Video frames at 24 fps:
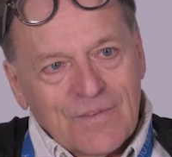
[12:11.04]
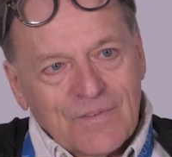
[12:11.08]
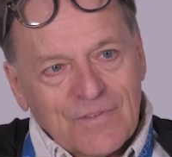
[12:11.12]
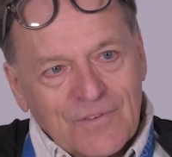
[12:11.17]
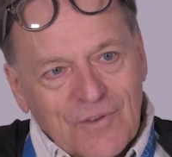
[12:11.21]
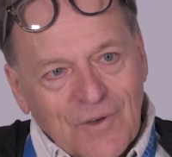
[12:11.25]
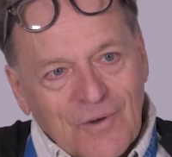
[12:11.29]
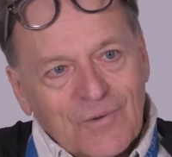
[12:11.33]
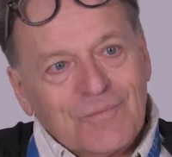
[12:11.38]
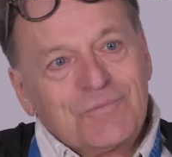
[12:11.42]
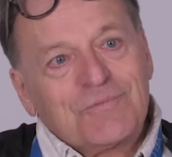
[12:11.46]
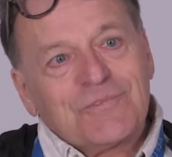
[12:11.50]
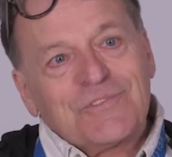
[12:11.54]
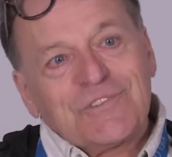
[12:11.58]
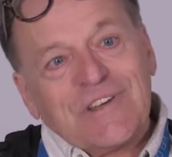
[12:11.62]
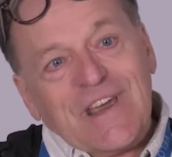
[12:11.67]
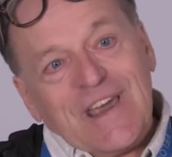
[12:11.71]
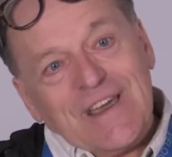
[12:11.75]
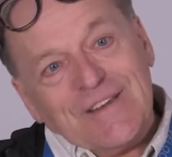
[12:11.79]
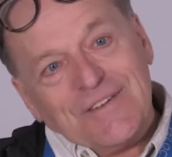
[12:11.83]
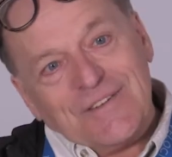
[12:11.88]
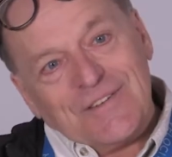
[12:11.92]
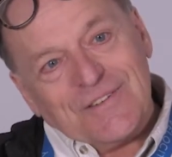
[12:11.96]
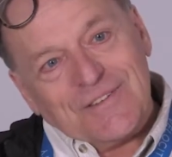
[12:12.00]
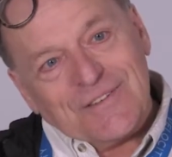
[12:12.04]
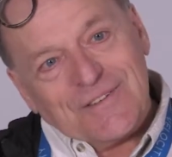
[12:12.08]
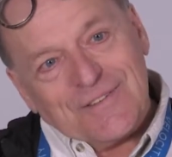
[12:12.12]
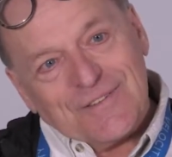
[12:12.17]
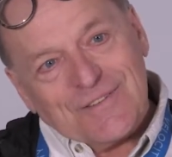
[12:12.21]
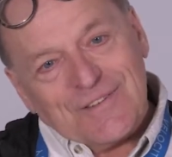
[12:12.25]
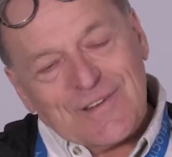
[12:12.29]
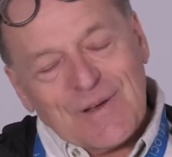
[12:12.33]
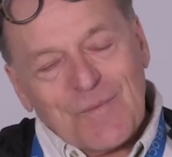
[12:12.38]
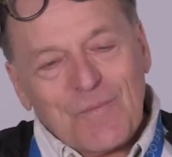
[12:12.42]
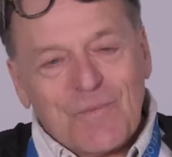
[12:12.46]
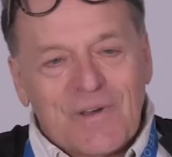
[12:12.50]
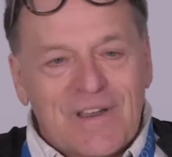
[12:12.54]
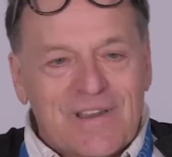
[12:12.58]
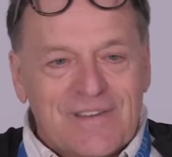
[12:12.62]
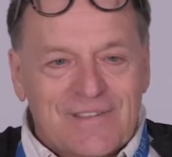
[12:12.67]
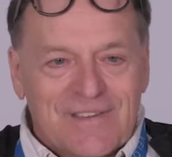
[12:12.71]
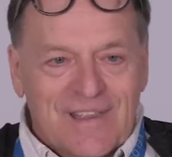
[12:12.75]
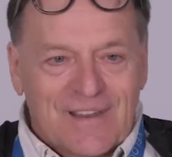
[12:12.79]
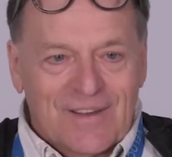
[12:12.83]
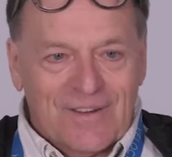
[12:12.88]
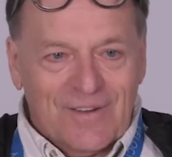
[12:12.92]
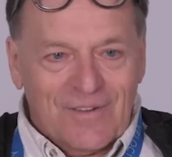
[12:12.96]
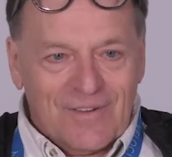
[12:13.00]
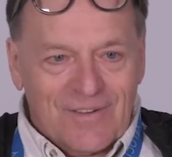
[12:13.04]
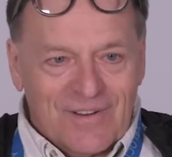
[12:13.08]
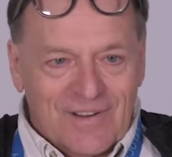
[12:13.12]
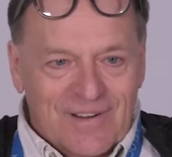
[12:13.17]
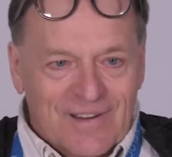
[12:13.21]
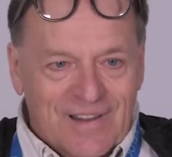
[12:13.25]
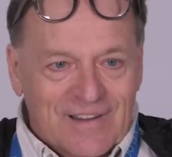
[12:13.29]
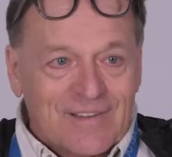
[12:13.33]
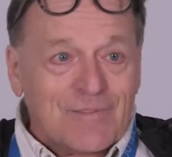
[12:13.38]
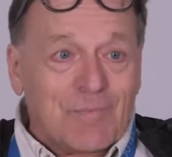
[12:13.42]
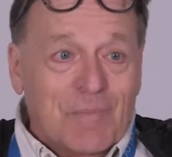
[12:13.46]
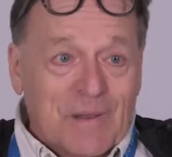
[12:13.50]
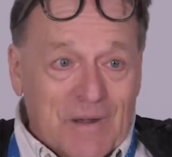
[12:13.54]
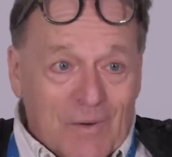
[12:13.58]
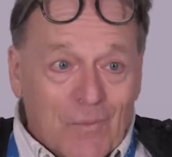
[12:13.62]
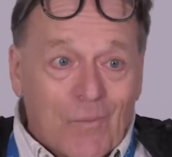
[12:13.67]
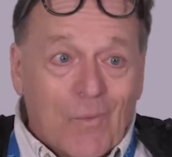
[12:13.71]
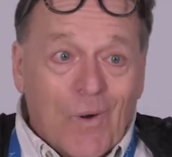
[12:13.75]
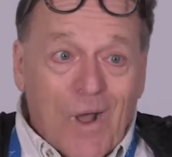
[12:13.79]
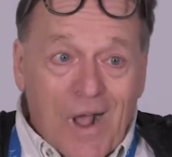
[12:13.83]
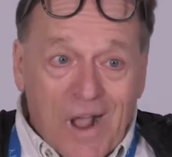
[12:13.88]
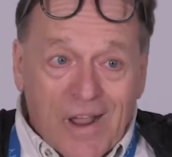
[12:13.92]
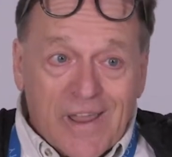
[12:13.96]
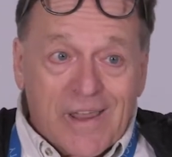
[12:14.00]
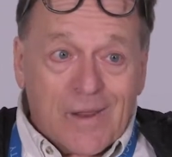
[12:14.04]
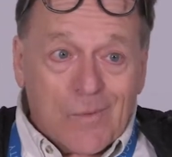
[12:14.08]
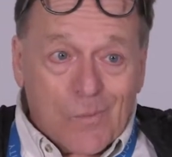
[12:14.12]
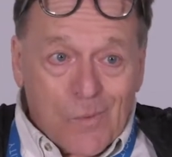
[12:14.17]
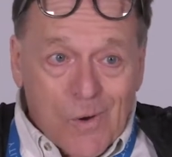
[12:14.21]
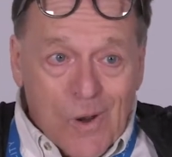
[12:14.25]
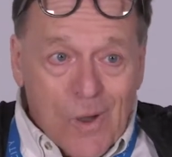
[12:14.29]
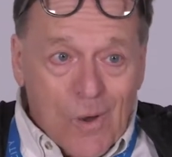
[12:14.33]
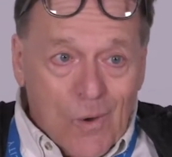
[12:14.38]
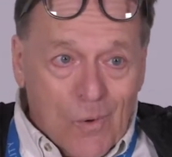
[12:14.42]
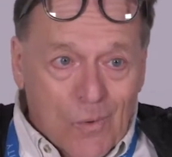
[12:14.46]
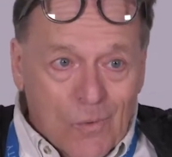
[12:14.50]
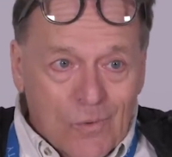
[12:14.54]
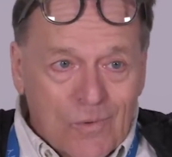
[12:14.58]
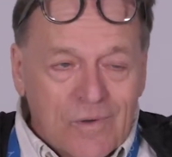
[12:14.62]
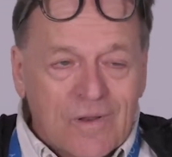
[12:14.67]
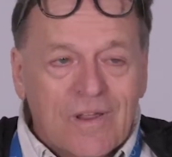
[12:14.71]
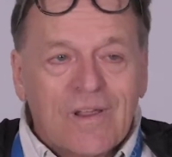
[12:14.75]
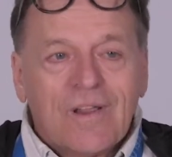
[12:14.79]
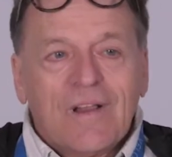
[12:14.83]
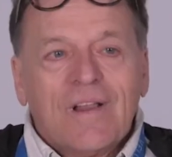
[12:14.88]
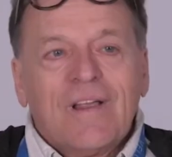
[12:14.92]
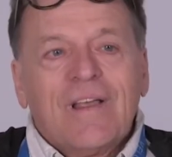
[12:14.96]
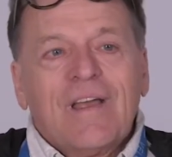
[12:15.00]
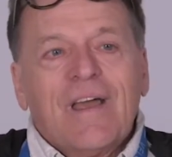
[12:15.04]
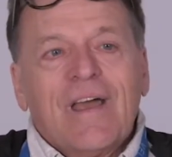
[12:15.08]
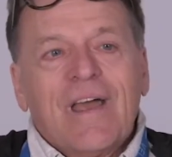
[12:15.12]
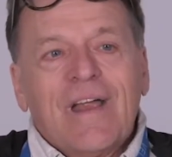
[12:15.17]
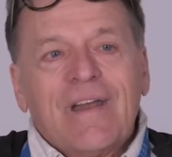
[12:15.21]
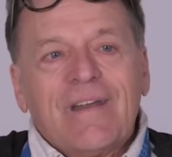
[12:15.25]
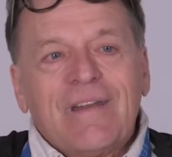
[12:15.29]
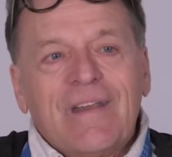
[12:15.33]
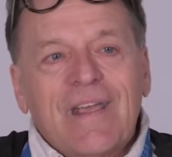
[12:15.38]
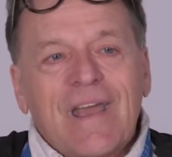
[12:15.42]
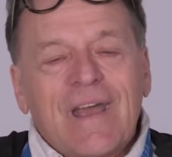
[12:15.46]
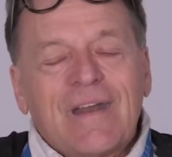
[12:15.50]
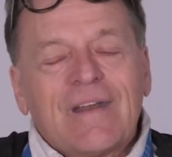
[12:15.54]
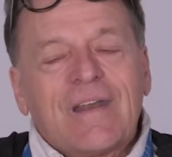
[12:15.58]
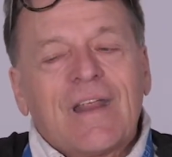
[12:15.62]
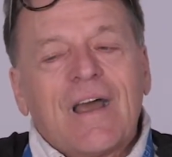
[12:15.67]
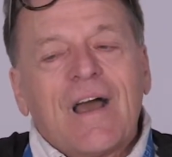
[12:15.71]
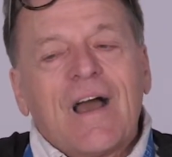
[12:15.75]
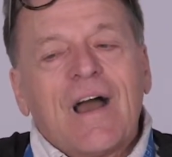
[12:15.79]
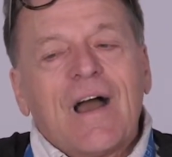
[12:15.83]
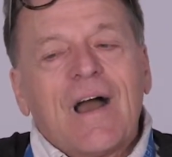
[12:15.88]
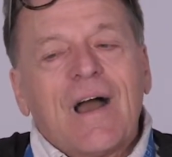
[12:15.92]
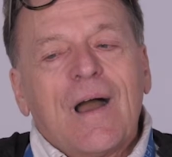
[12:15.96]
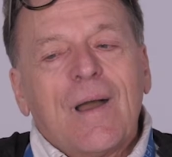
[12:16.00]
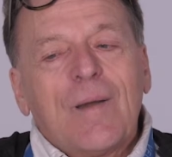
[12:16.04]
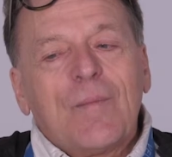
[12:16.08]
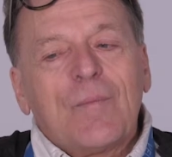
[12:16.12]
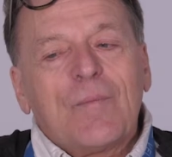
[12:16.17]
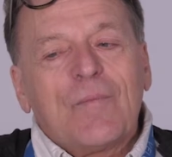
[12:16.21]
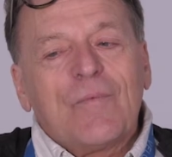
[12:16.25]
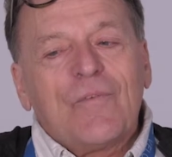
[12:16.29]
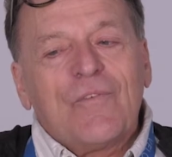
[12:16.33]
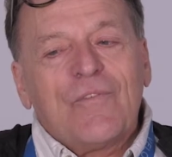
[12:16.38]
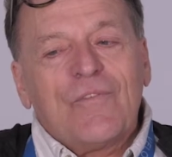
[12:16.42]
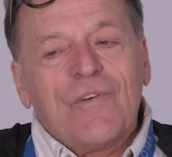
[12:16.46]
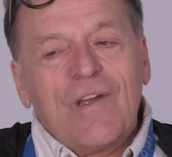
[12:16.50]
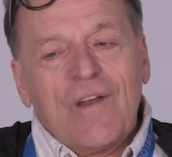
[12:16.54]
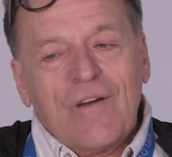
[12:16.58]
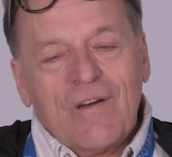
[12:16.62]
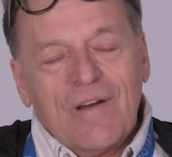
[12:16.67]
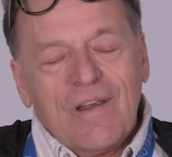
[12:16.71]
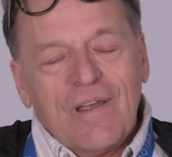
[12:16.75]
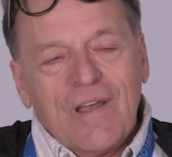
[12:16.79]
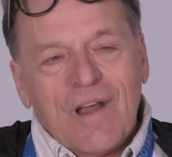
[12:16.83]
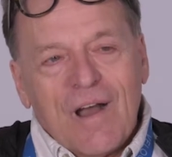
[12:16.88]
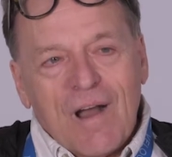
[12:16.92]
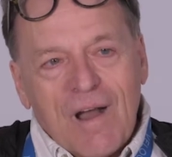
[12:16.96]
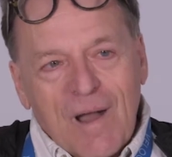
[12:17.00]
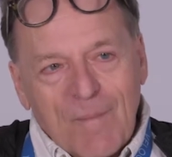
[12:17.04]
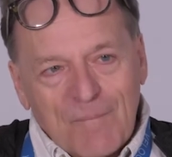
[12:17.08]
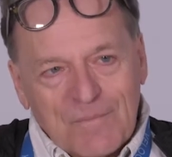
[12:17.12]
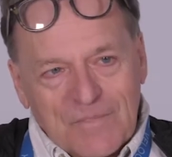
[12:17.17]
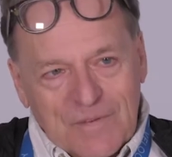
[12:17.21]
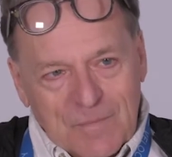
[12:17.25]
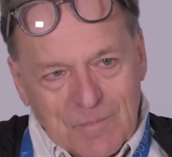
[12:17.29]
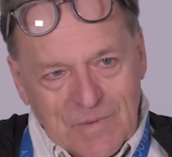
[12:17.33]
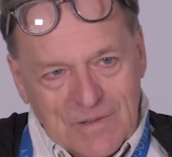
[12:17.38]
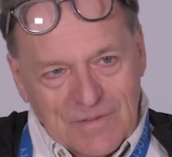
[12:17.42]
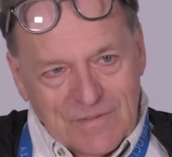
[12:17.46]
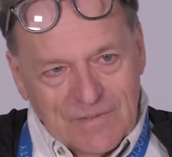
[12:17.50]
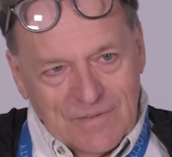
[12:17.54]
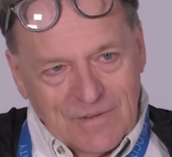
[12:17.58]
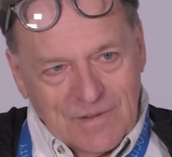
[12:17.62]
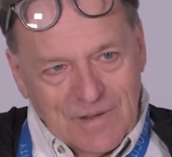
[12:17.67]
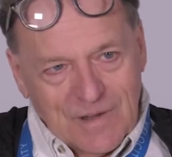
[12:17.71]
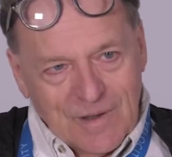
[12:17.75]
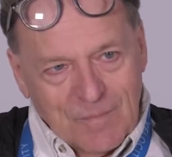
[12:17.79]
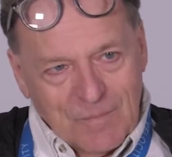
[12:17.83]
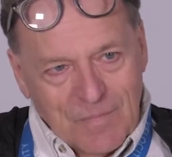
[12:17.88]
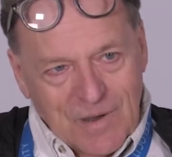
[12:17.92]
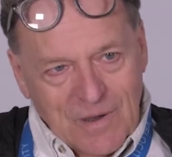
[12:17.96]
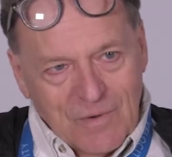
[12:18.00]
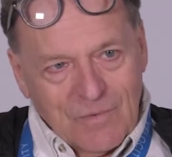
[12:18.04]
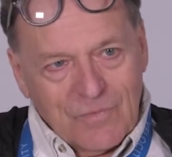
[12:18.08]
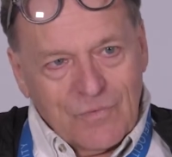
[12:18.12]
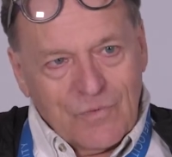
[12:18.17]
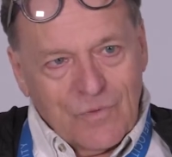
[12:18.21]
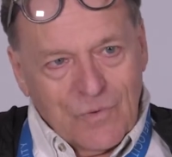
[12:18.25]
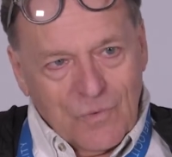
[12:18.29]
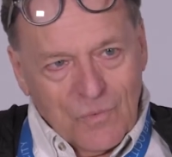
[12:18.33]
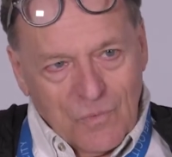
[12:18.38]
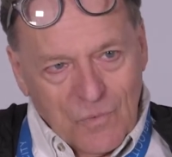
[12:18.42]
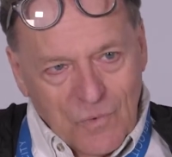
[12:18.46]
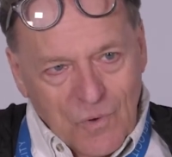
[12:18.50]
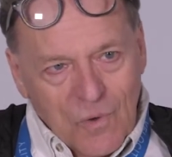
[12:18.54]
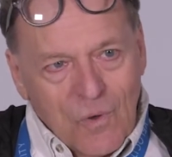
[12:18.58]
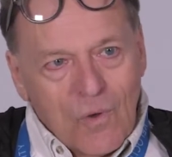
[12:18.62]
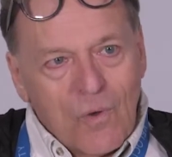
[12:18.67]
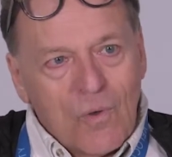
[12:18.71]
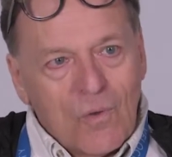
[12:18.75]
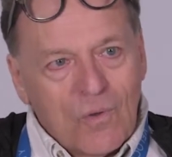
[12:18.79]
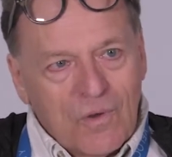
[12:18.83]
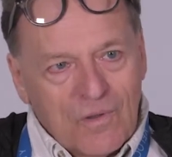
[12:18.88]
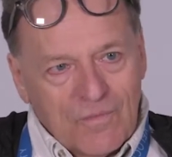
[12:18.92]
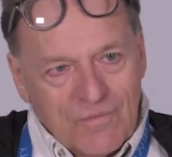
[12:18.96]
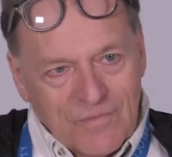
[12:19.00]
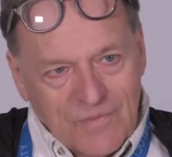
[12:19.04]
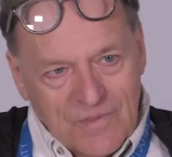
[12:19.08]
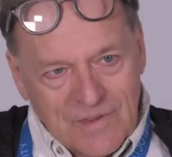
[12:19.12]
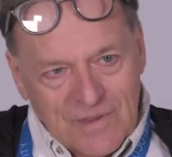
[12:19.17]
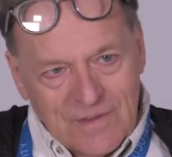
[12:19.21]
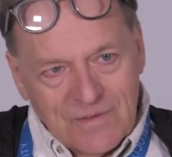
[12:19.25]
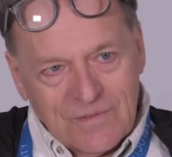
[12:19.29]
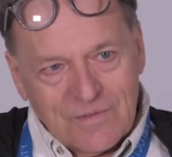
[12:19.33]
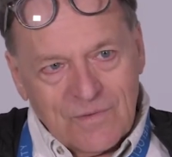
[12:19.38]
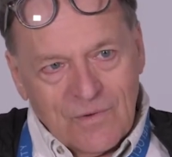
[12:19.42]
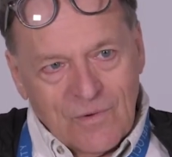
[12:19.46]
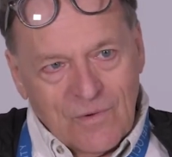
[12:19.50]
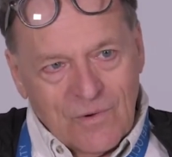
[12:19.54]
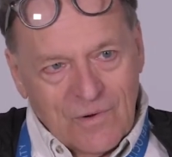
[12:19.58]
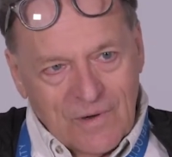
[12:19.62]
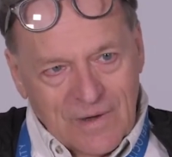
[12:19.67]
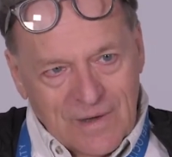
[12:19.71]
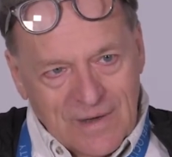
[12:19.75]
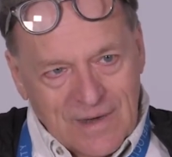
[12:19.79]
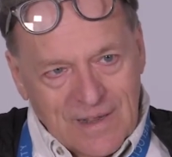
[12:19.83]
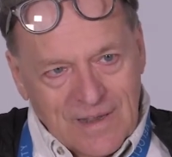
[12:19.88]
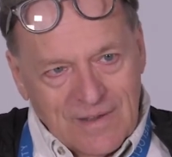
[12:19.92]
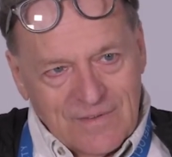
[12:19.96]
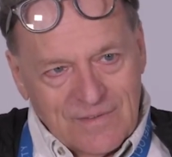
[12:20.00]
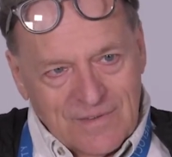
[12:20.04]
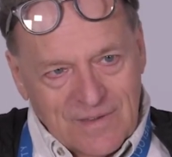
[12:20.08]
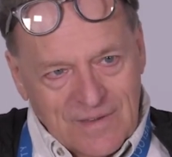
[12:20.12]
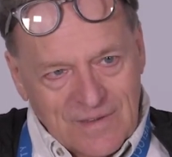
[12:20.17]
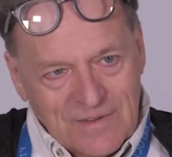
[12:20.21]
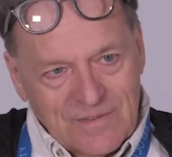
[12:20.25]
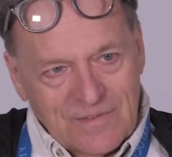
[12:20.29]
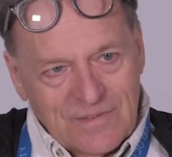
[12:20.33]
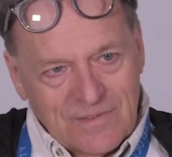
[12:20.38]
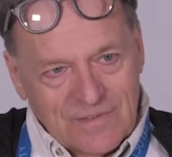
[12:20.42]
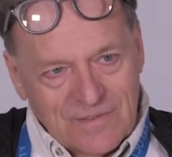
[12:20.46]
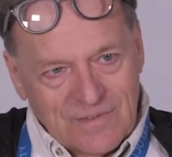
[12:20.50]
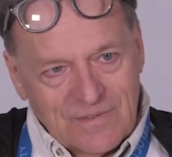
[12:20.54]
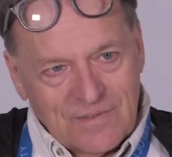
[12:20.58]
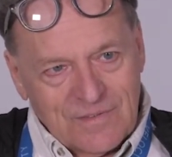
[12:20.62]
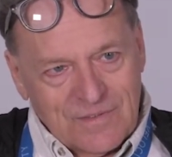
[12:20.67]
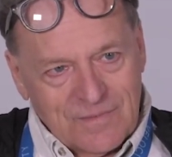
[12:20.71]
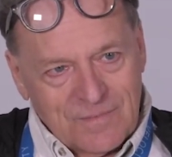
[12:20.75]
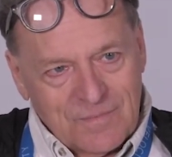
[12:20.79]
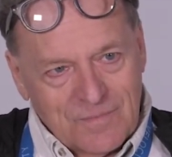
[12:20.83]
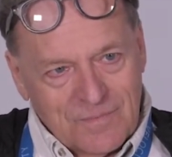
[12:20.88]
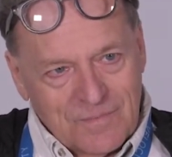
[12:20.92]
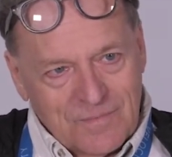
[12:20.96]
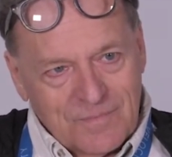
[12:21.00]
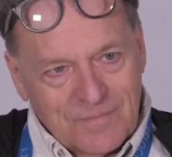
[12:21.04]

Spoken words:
So changes in some ways that look, it's been a rocky road, and yet I'm very optimistic about the role of these organizations.